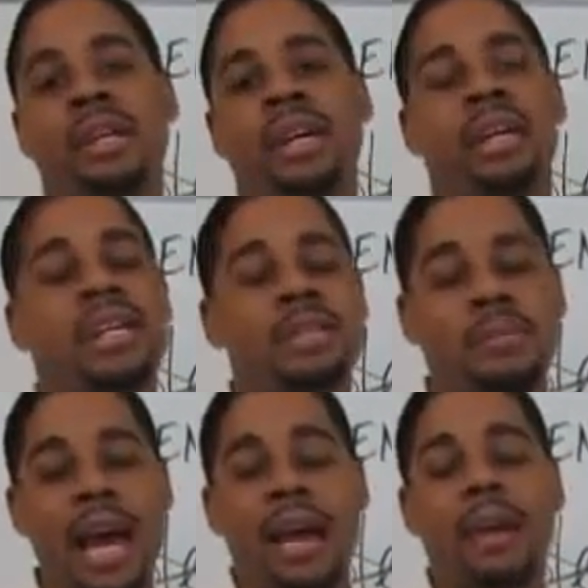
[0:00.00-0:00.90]
It doesn't
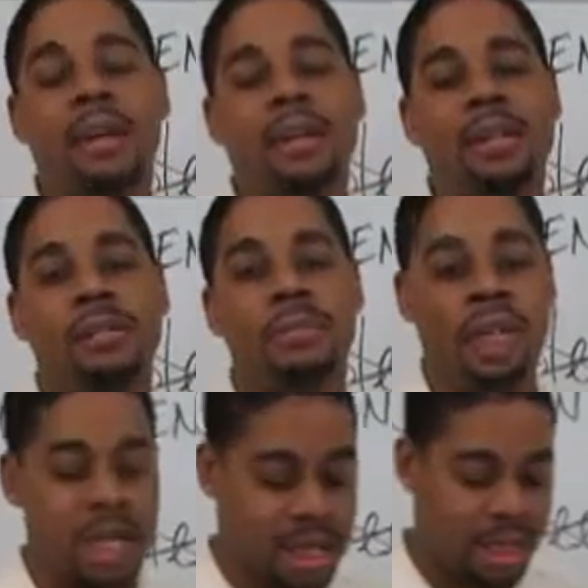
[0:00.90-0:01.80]
matter
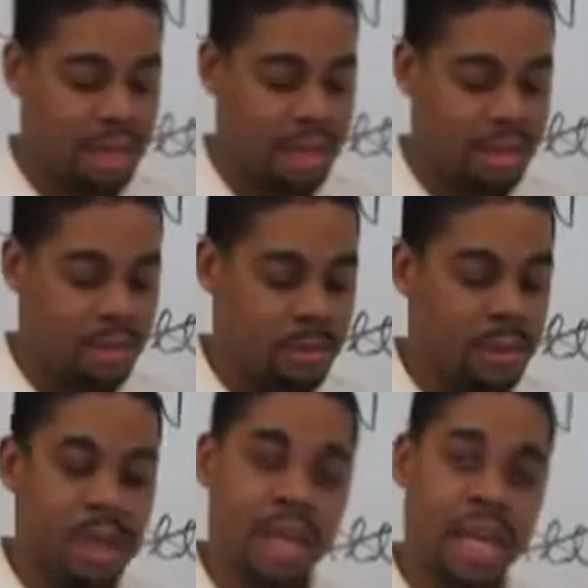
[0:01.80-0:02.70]
because
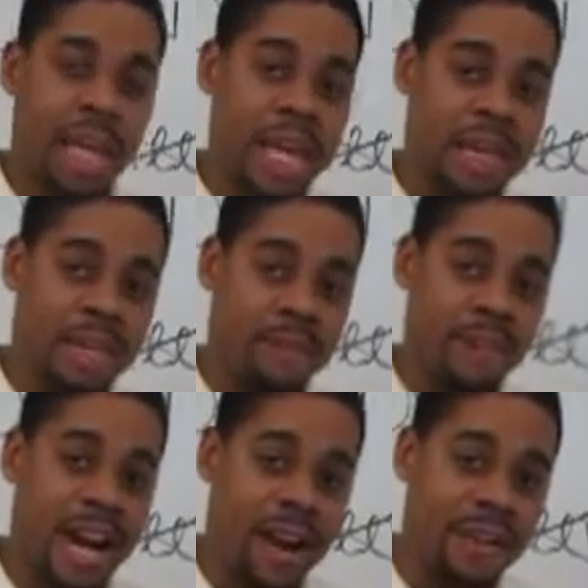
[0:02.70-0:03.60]
we're looking at the
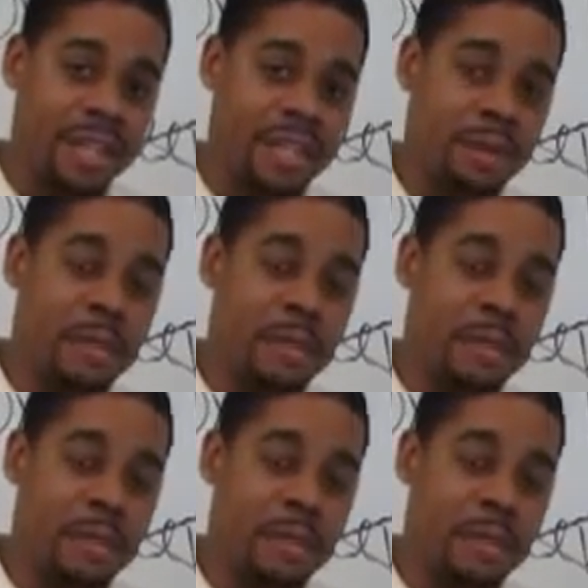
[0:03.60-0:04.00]
virus,